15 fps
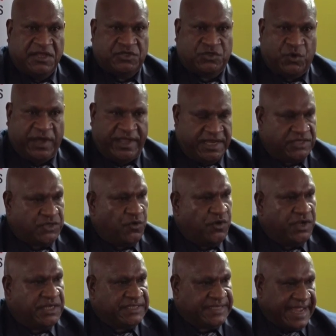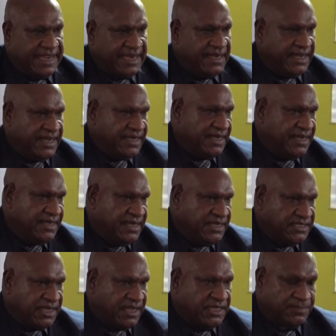So NSO is taking lead in
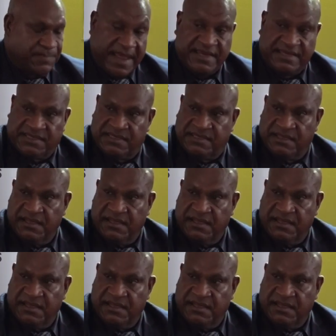this uh, space.